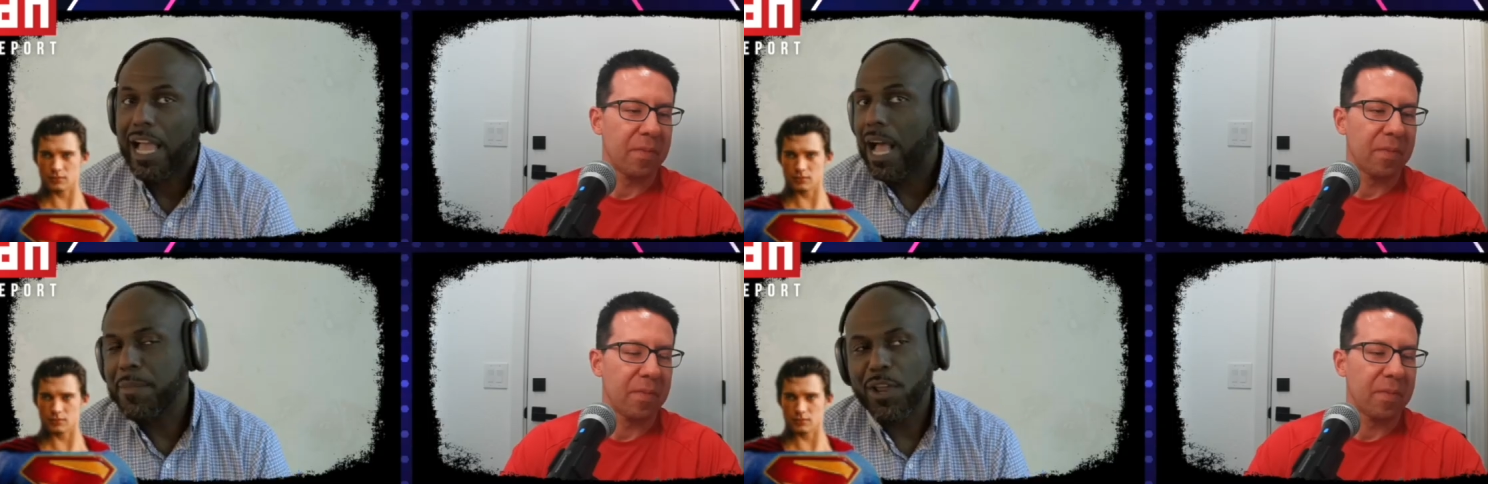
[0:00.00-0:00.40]

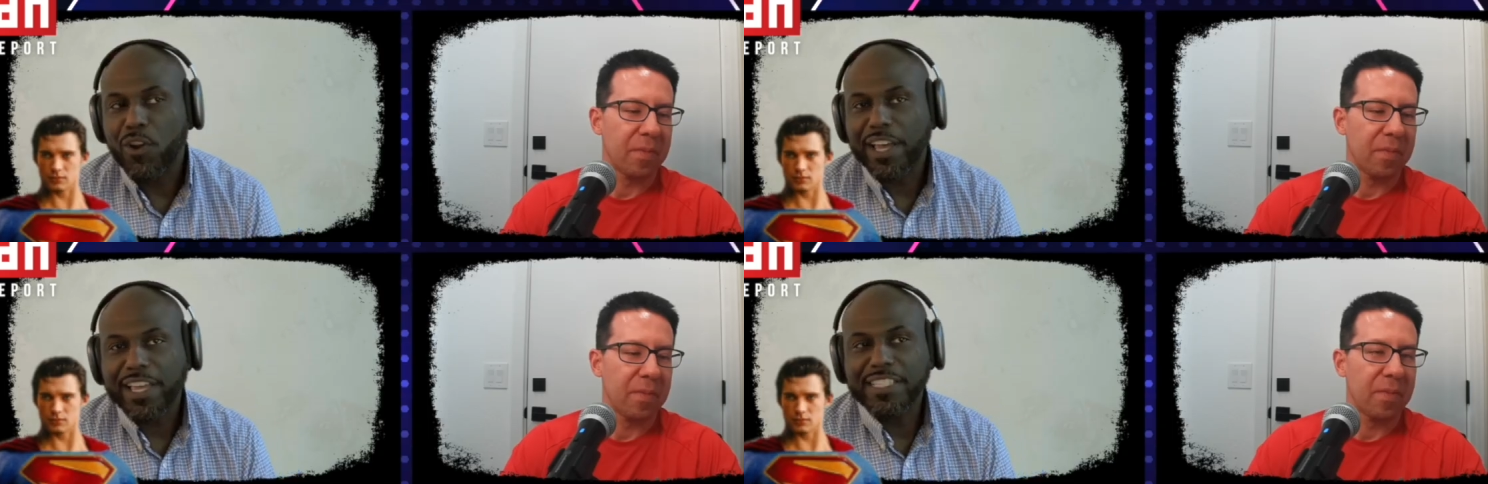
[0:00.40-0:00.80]
Speaker 1: I mean,
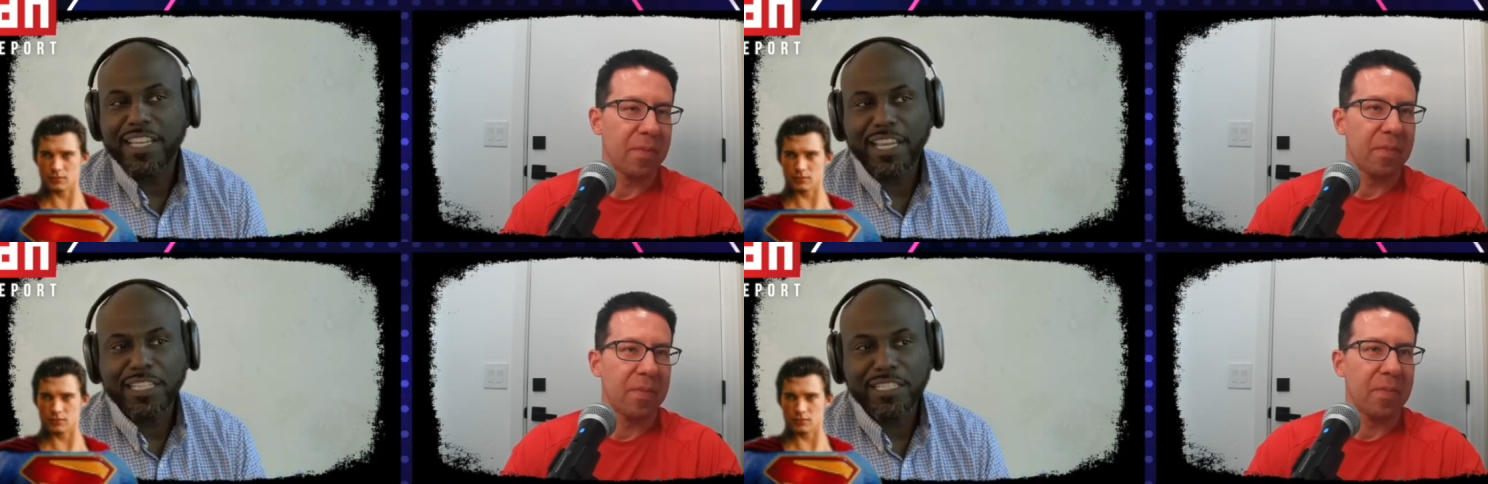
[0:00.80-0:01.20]
all I can
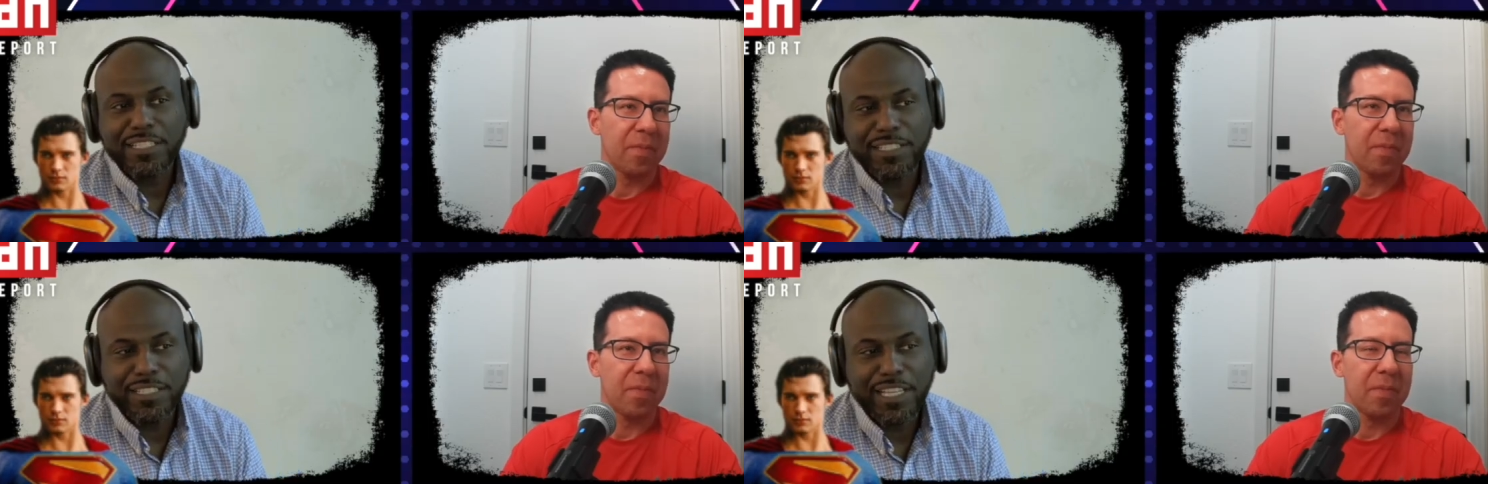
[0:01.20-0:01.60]
say
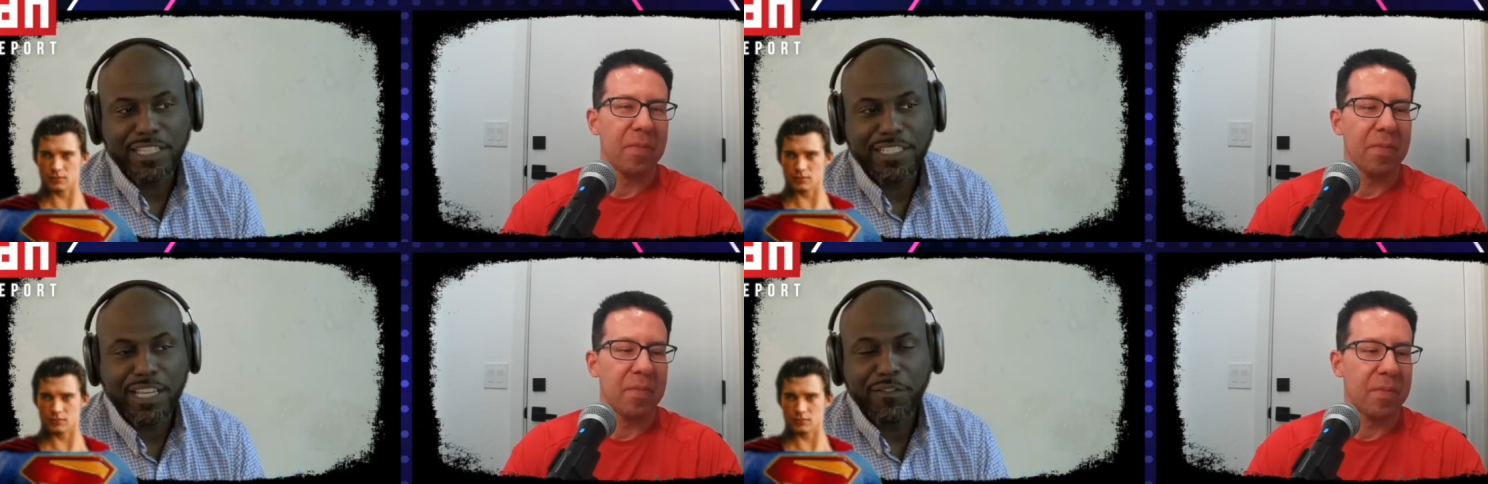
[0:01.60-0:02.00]
is
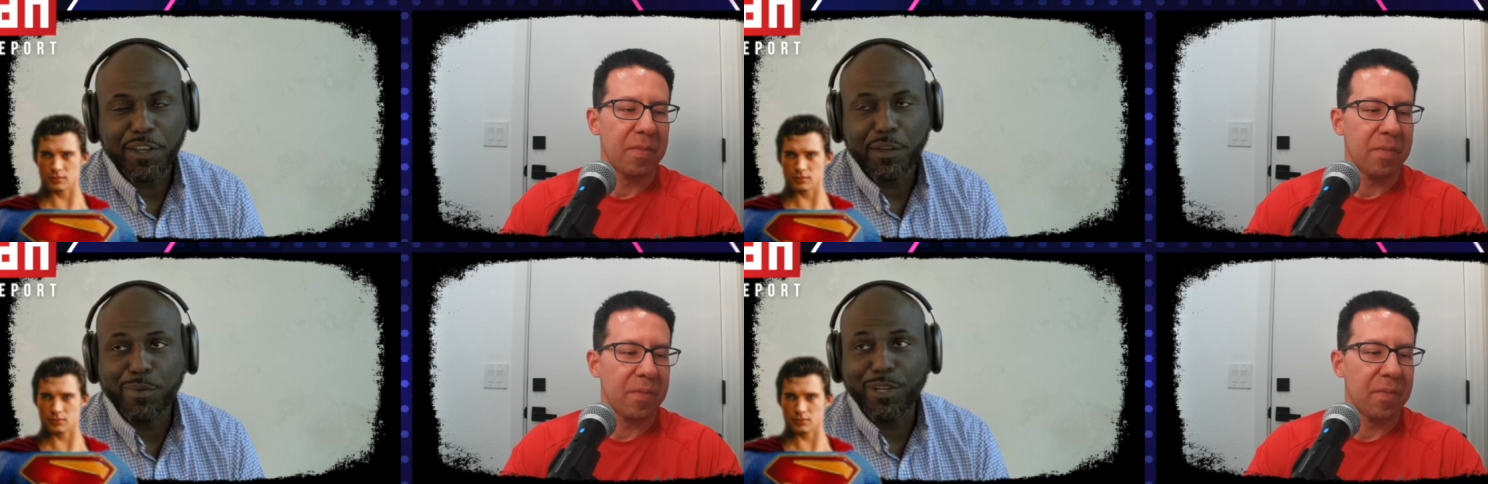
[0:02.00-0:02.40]
let's see if
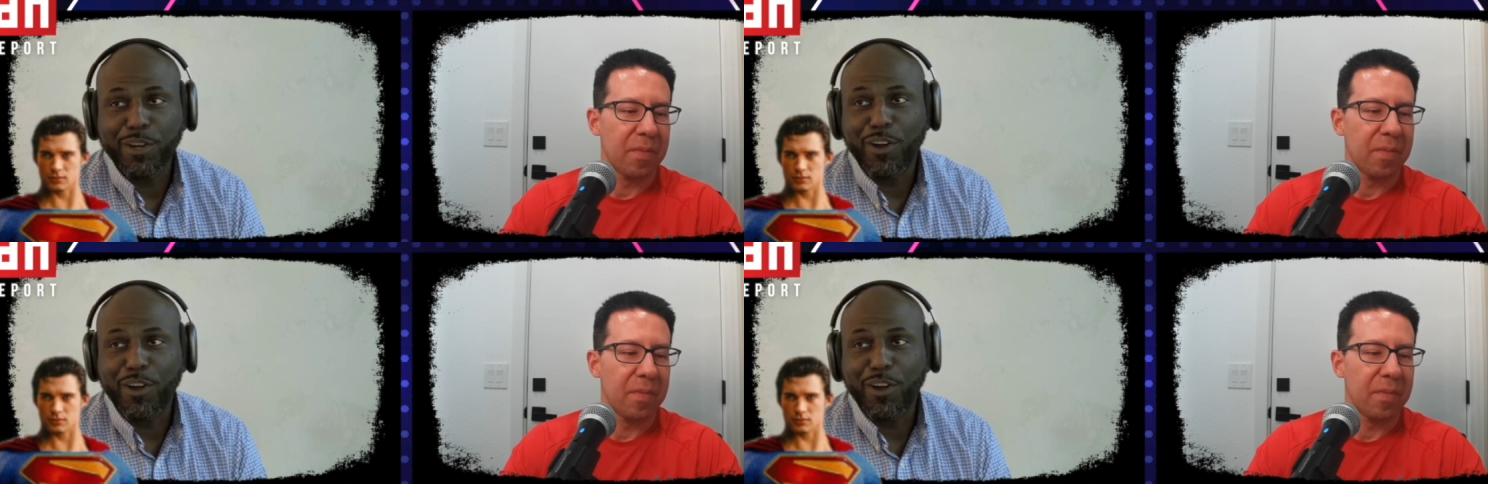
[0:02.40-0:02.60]
we can pull it